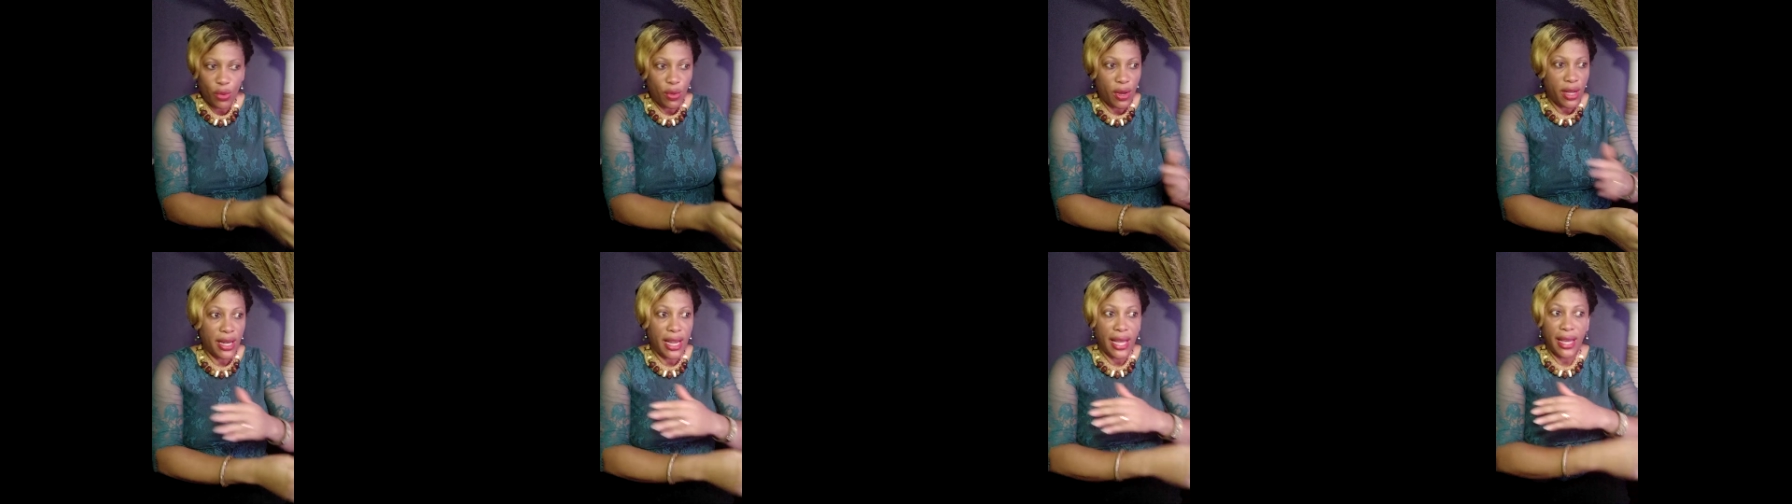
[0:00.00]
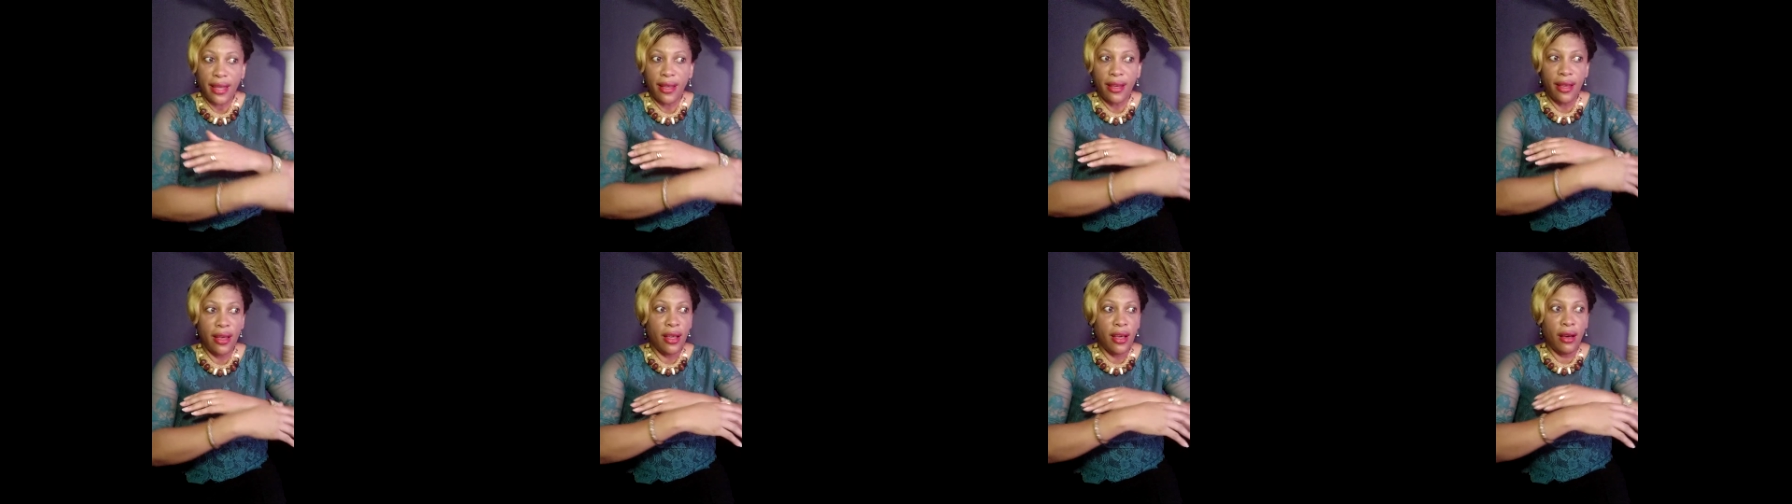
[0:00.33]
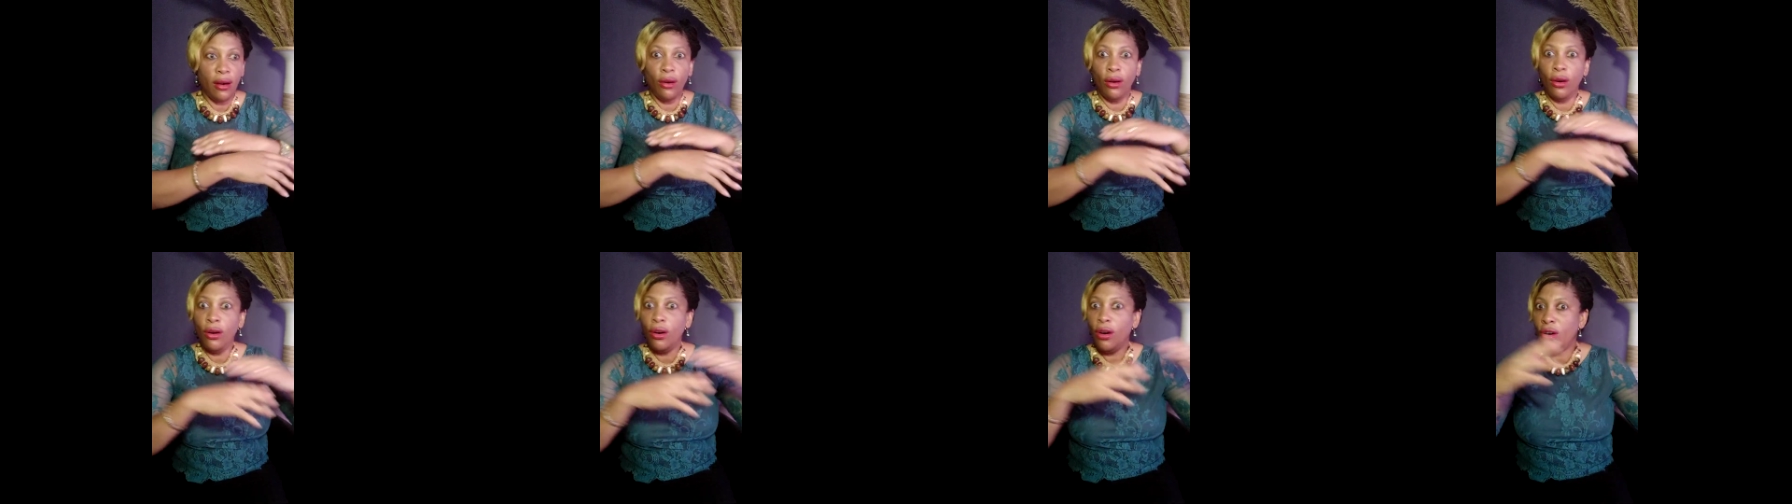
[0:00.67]
They were like,
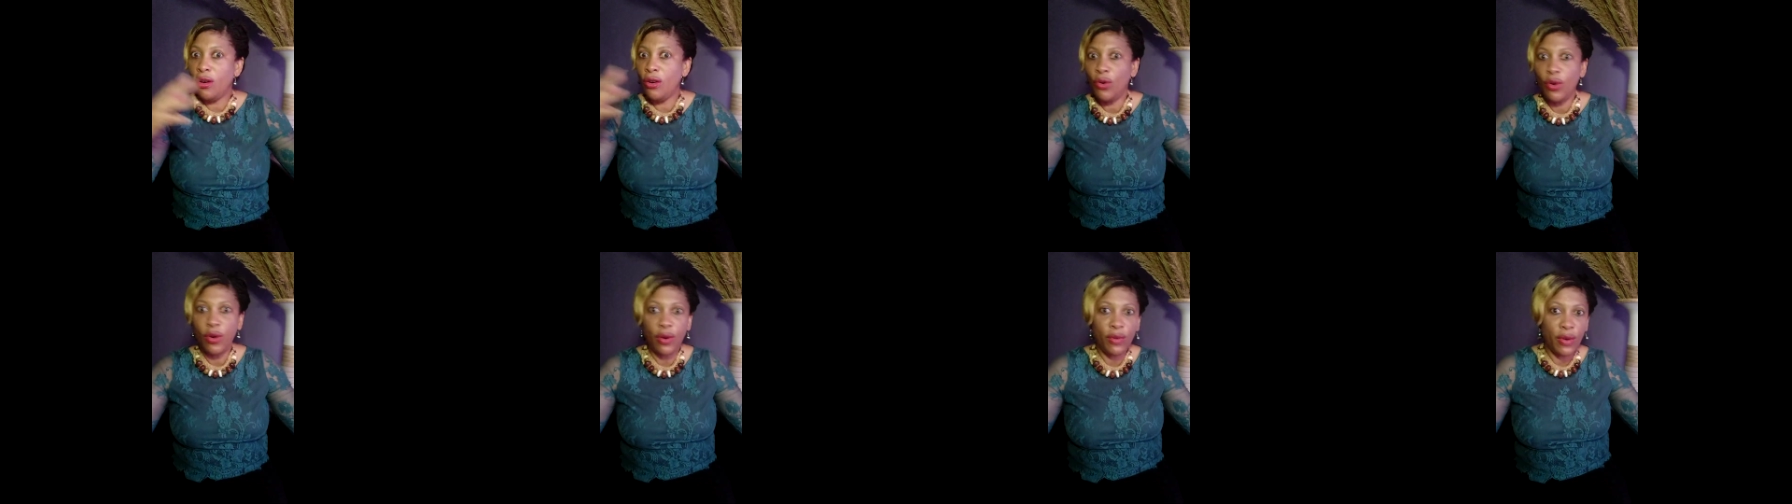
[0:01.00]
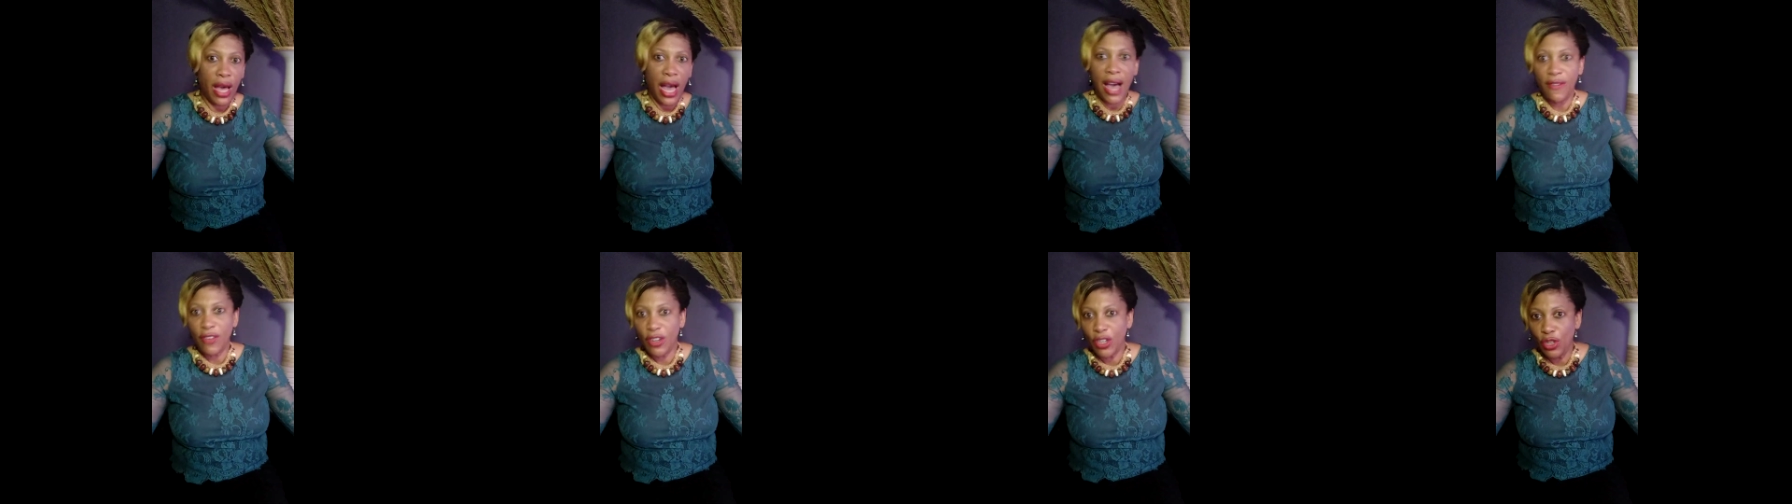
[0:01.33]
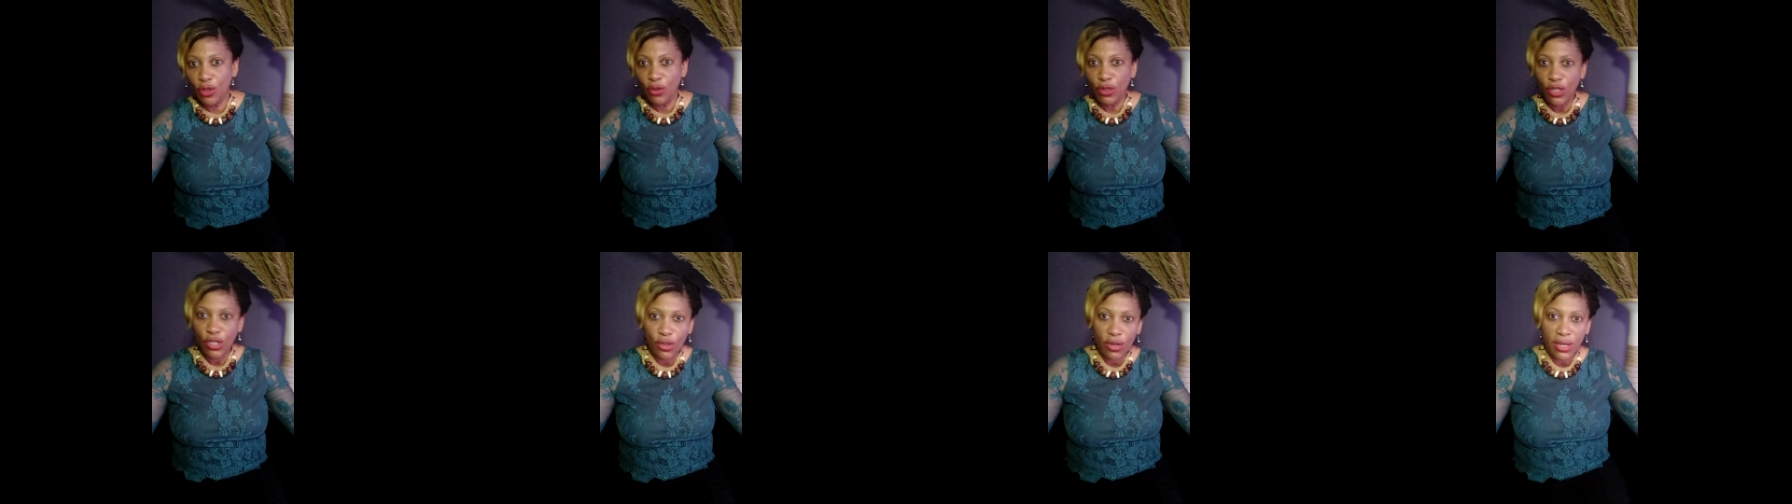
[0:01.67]
oh, I have a
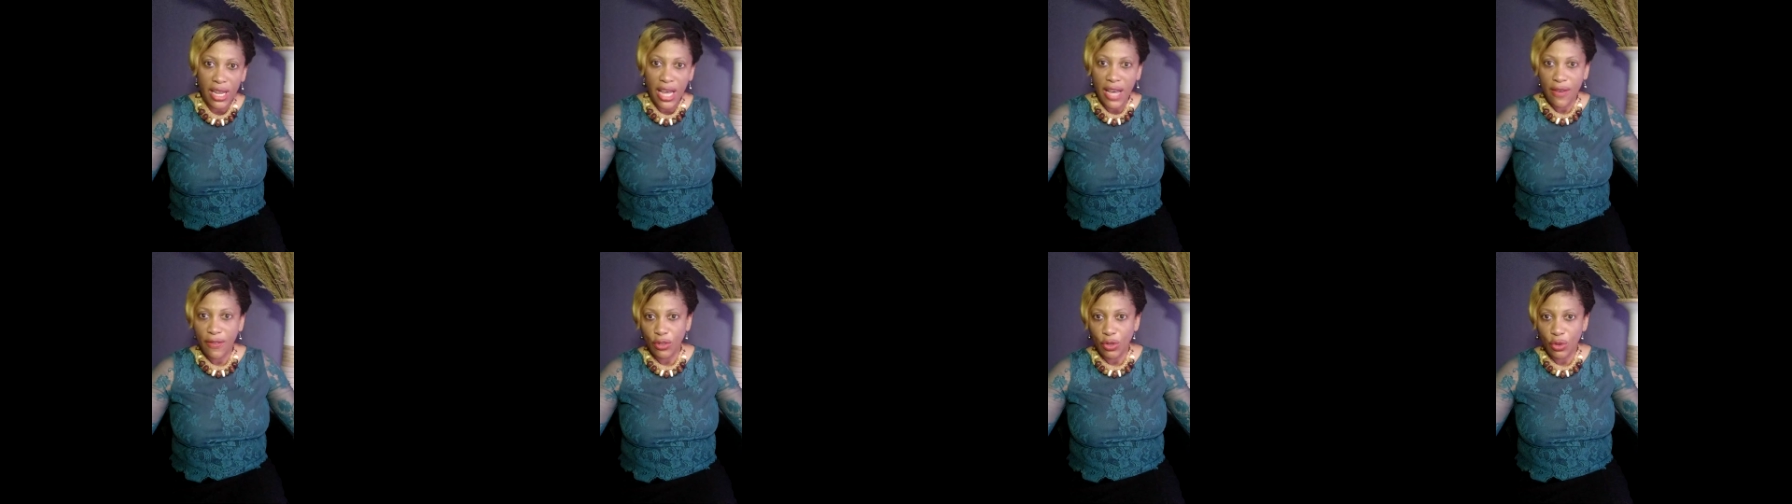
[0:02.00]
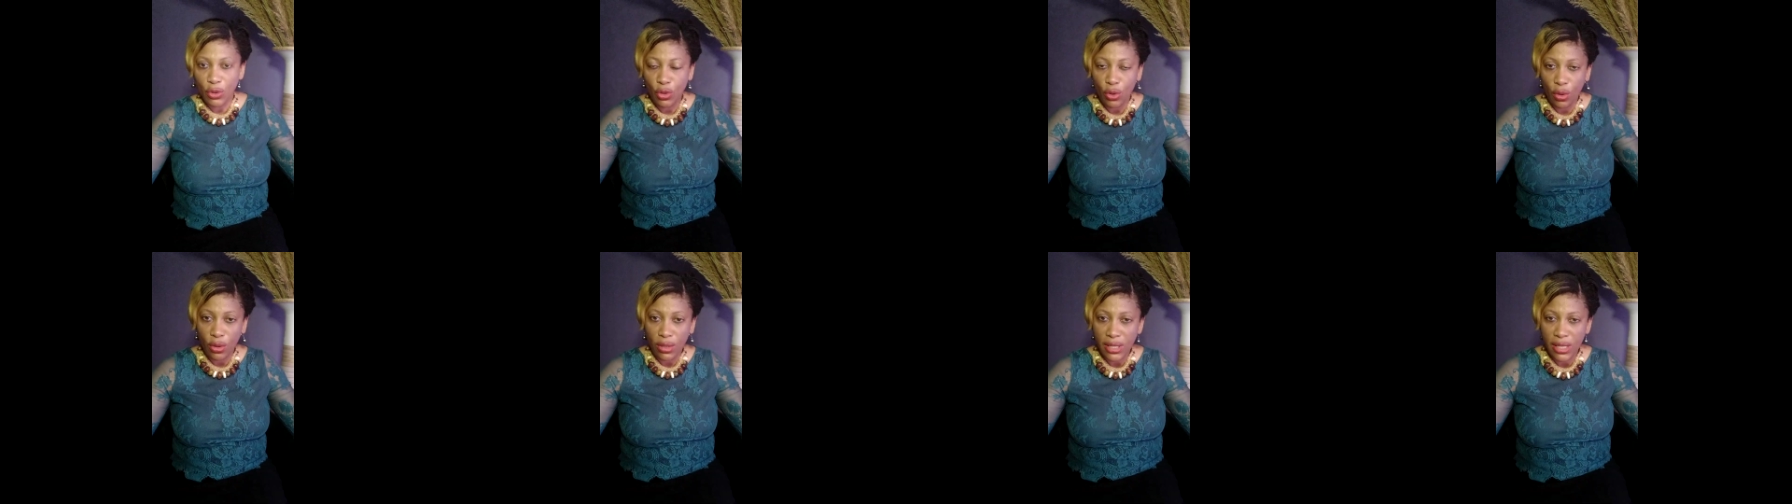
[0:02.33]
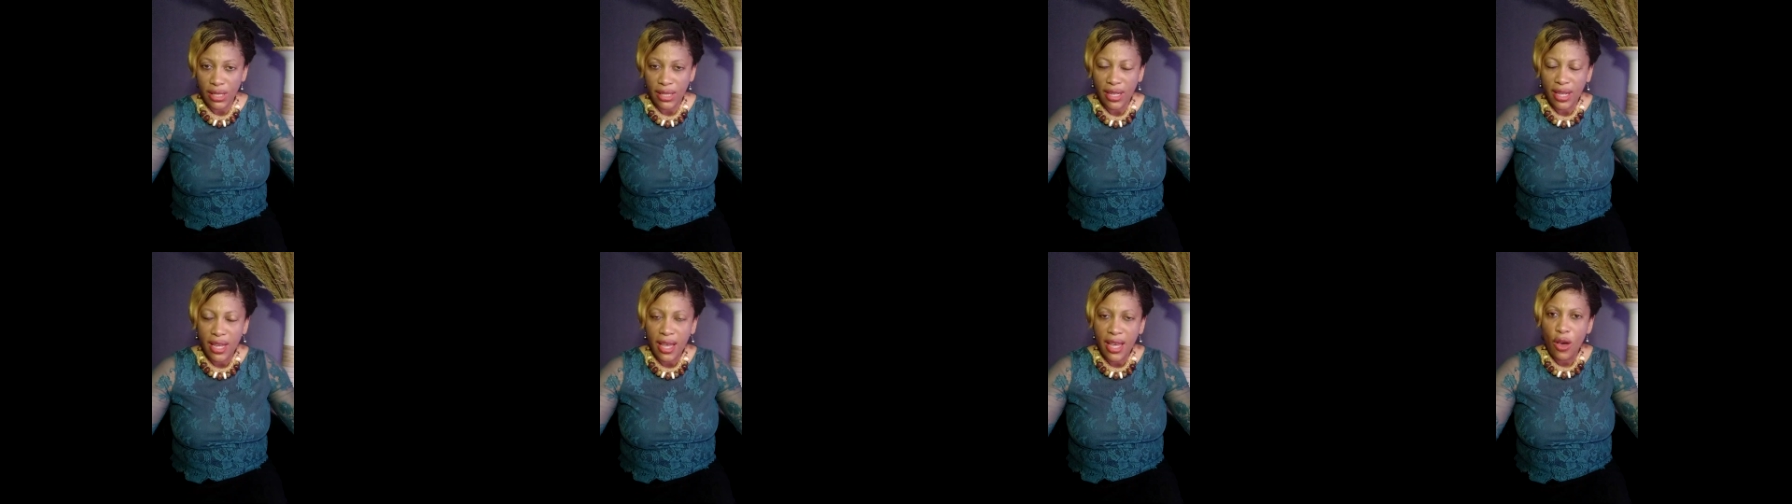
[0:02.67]
new son, I have a new
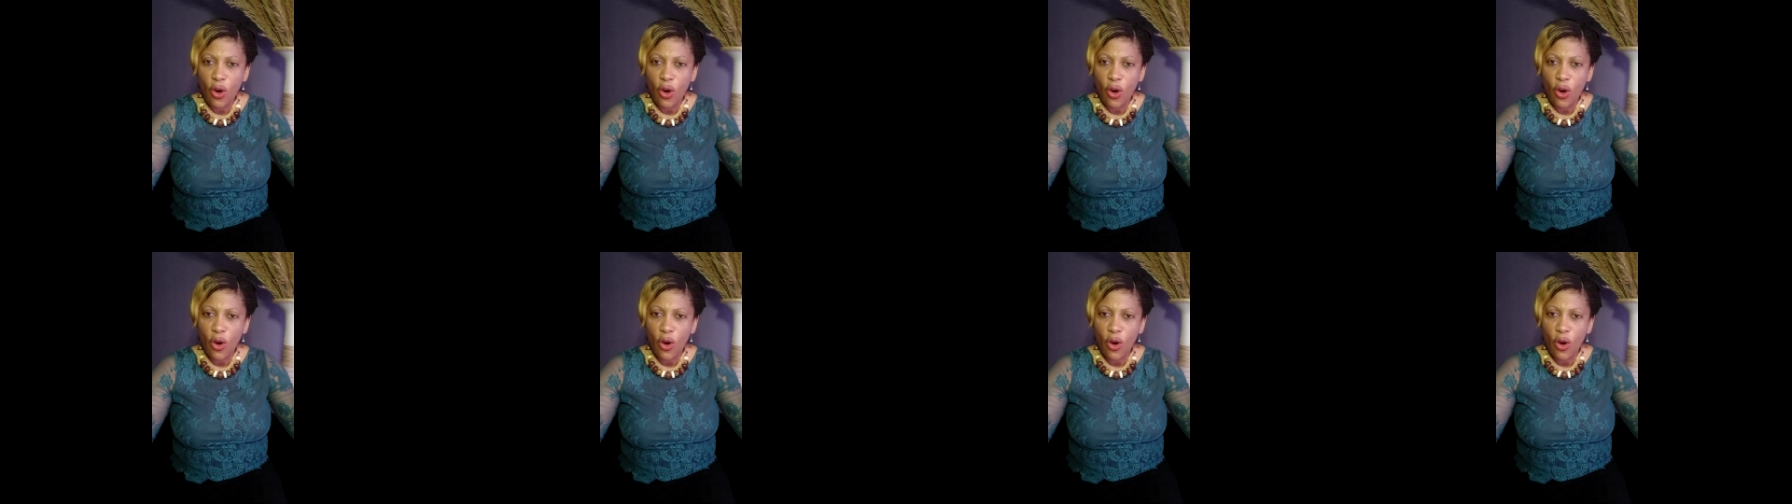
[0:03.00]
daughter.